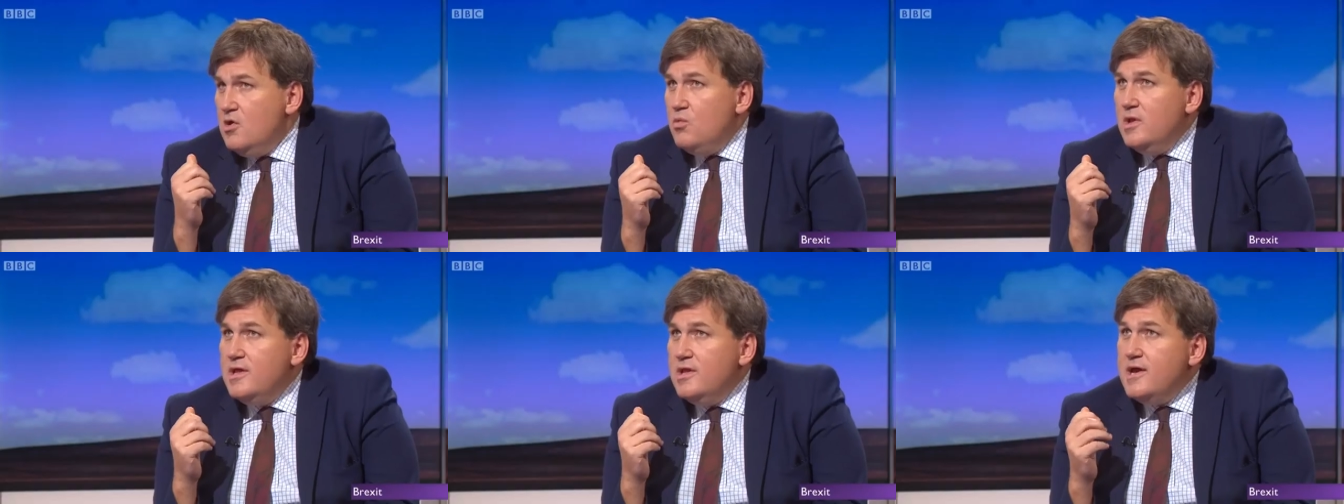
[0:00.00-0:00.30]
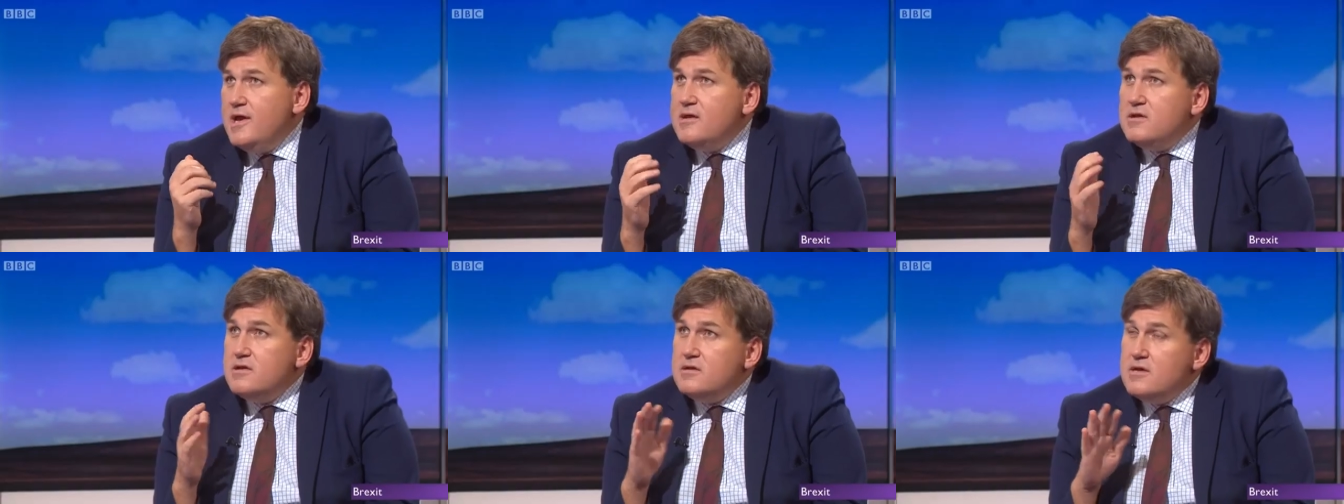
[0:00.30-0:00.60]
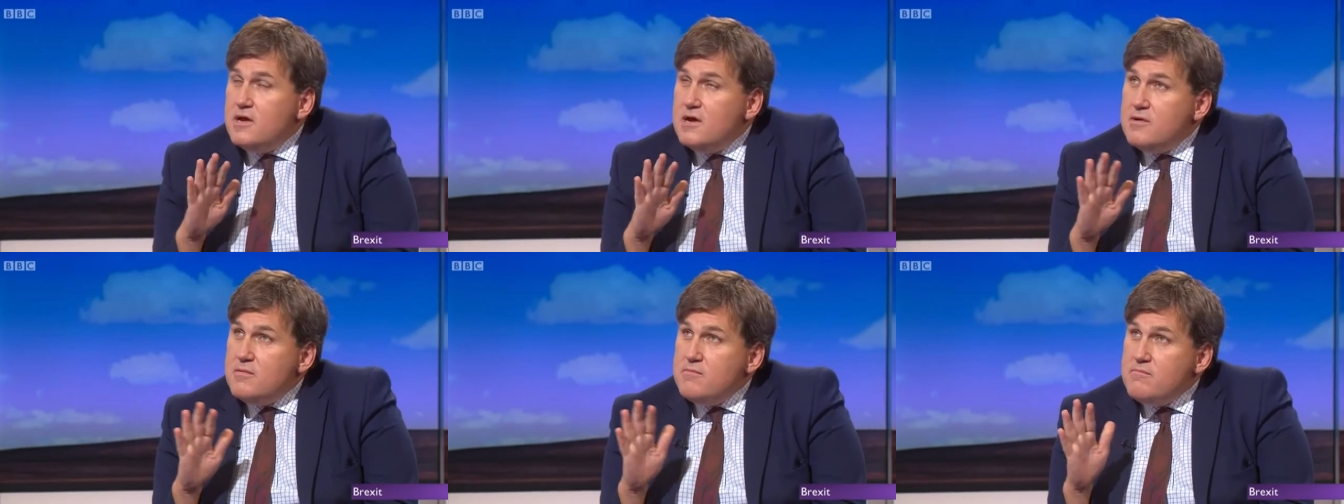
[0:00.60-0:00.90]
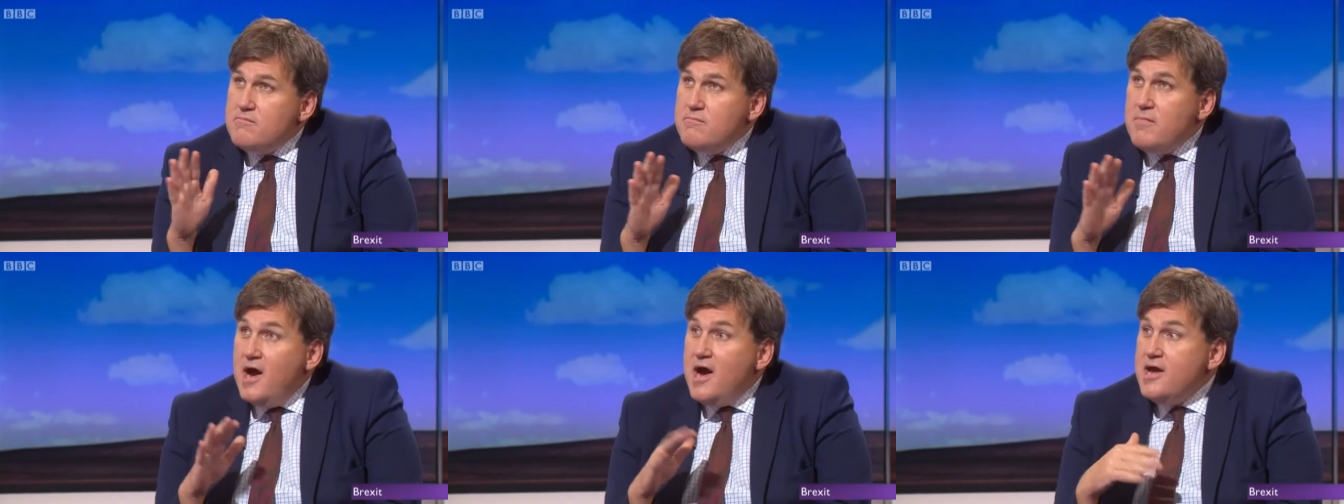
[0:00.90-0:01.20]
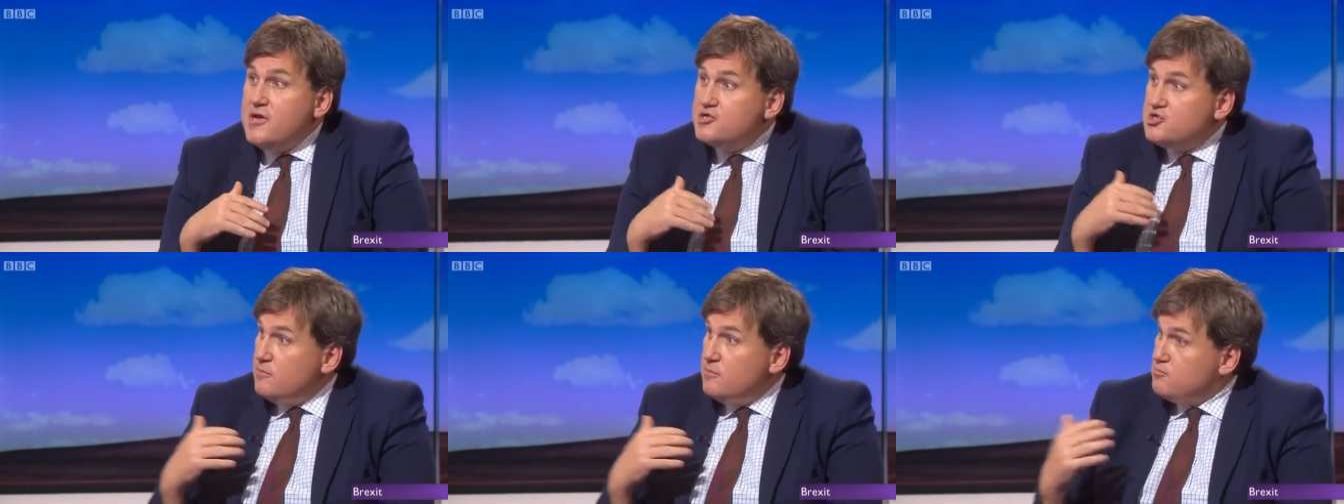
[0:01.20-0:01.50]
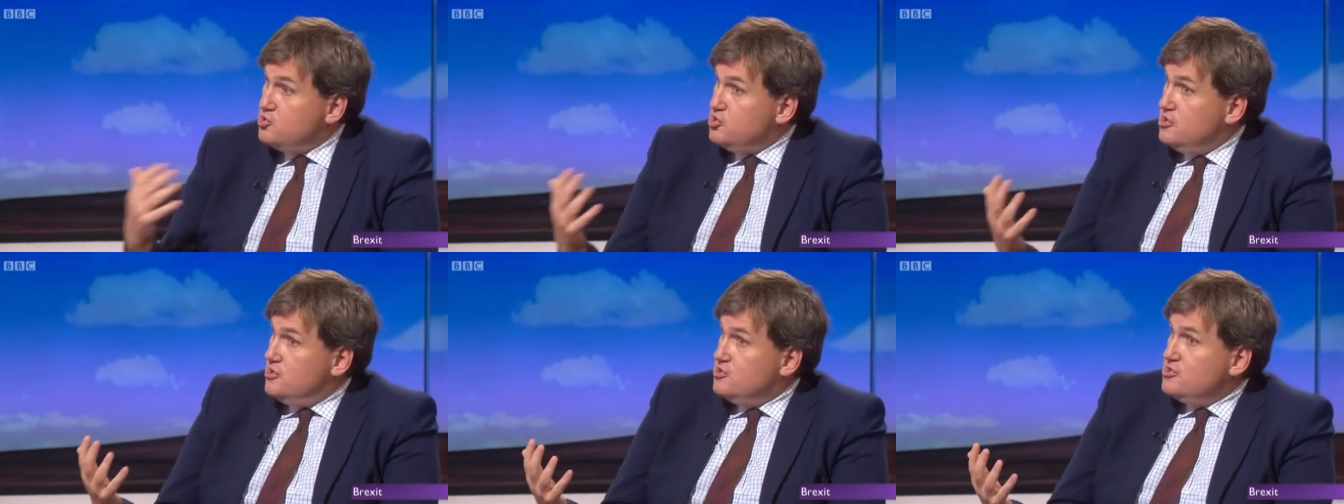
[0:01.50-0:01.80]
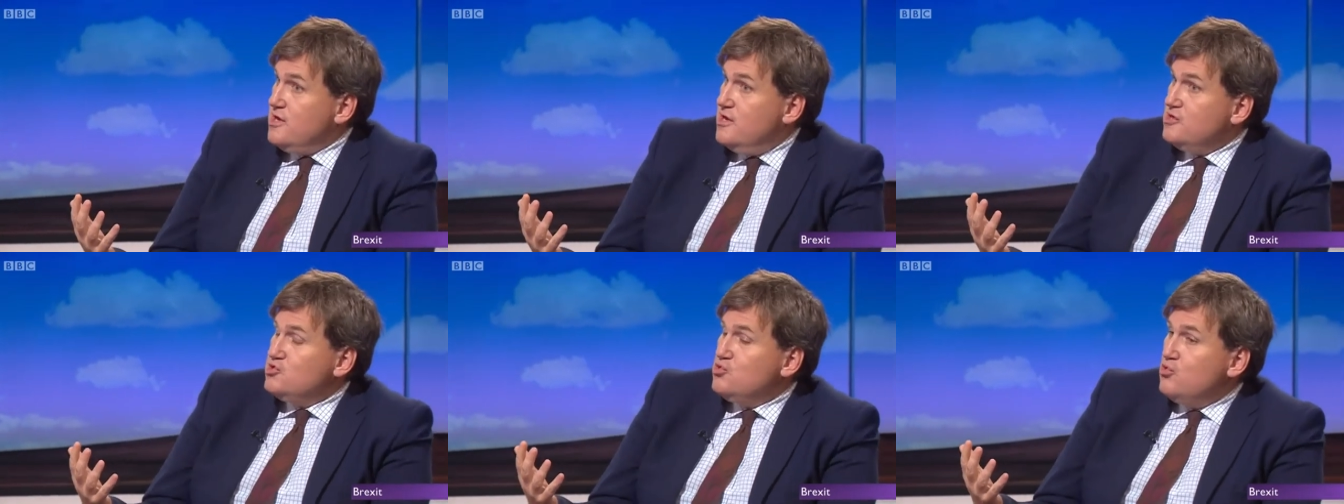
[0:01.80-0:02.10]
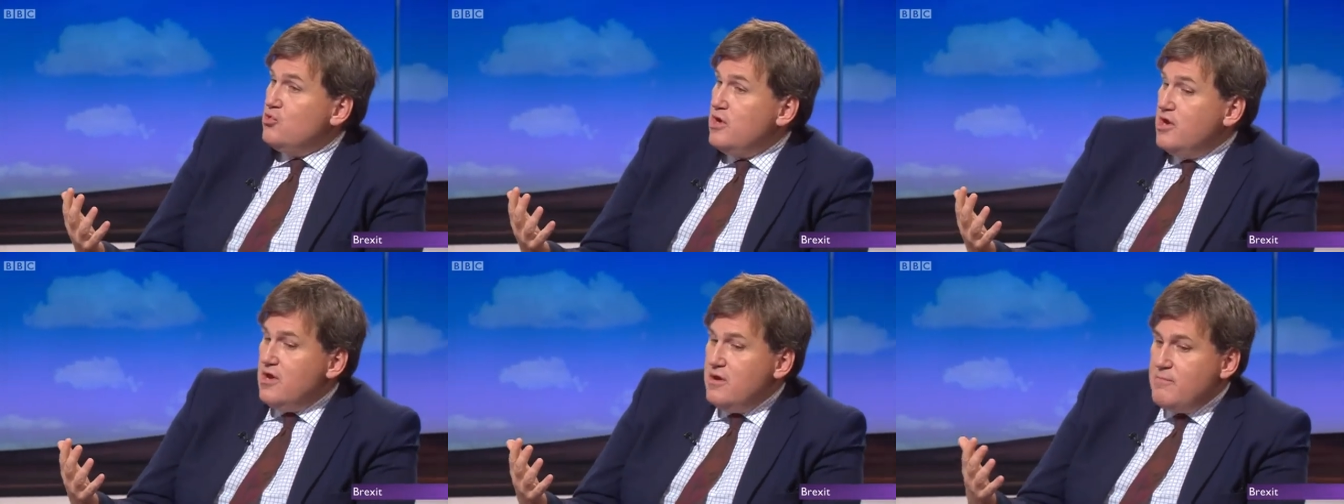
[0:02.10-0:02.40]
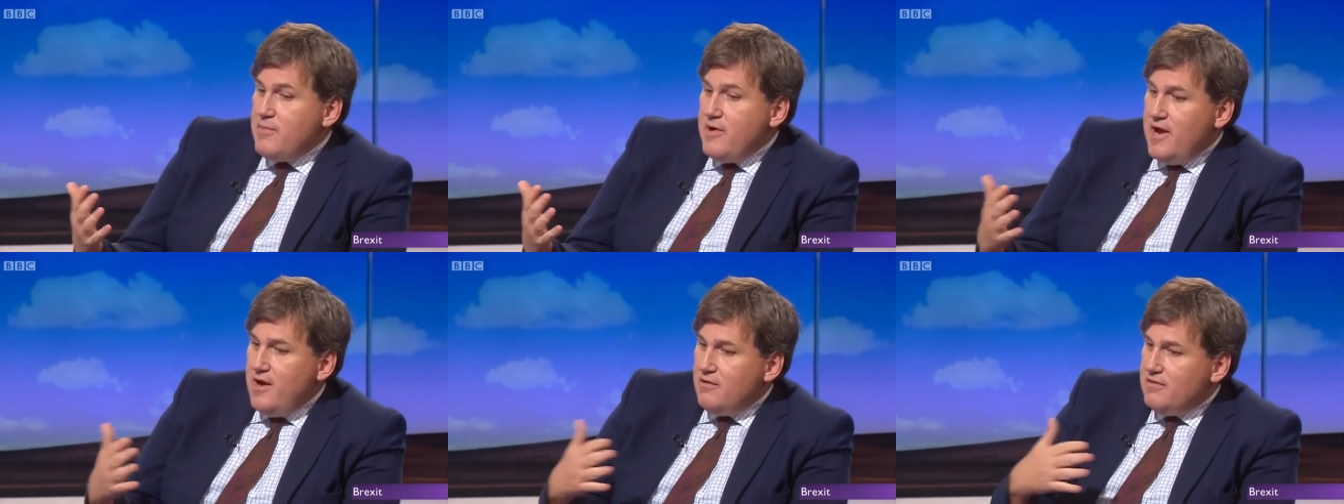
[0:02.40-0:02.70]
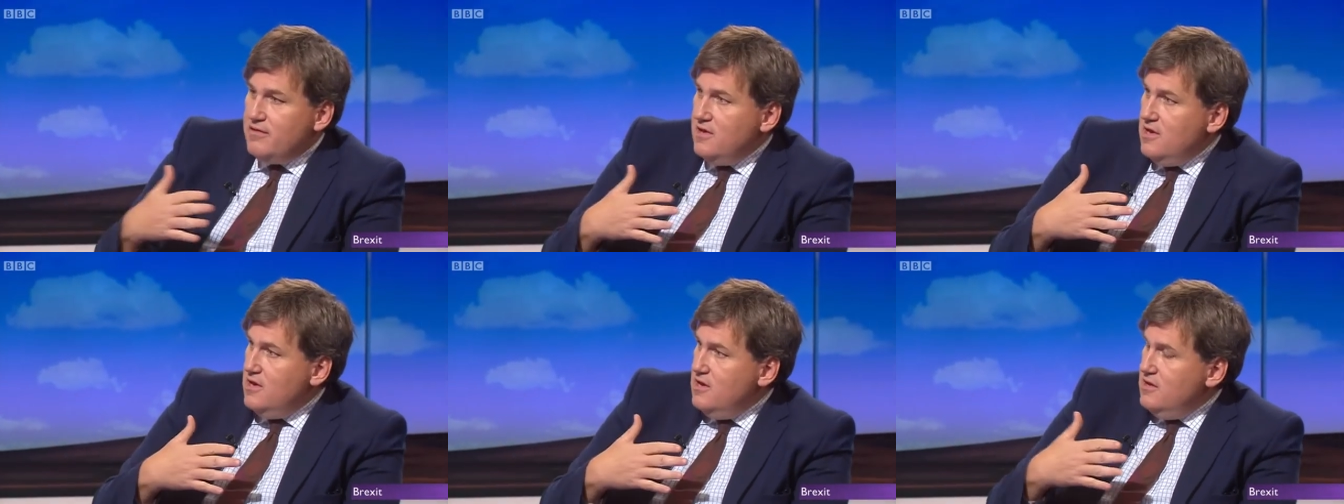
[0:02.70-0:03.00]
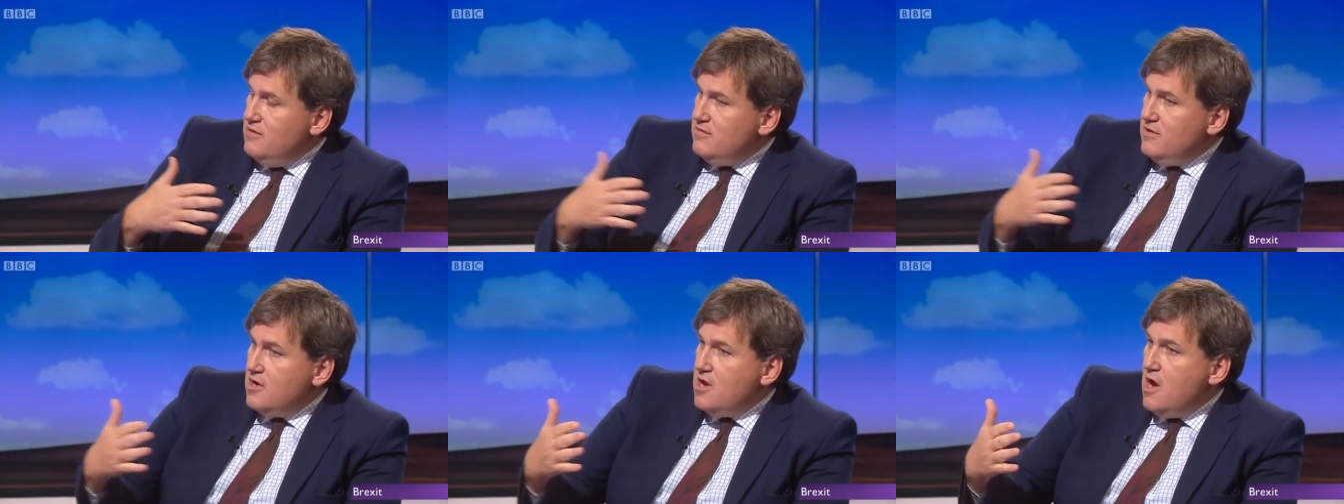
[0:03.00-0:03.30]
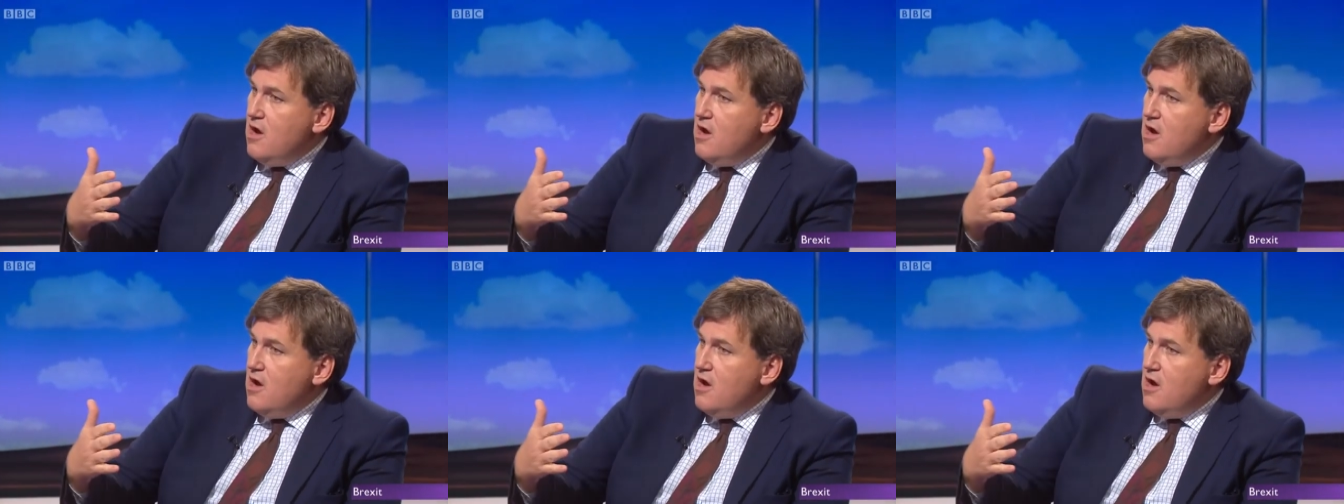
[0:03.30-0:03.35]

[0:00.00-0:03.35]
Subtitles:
Well, my assumption is they're talking about the